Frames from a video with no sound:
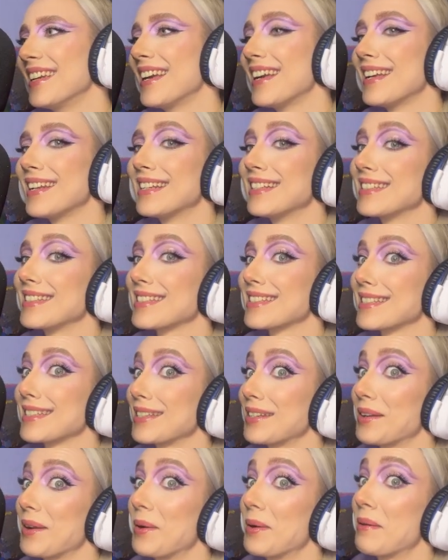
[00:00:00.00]
And it's,
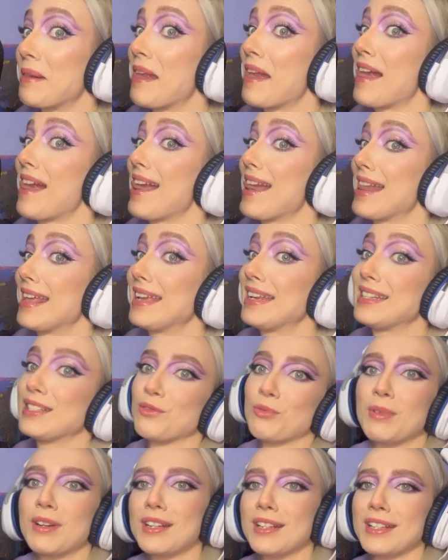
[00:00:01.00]
it is
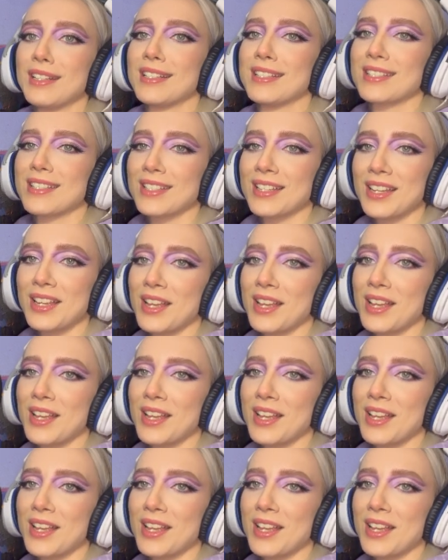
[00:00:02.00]
what it is.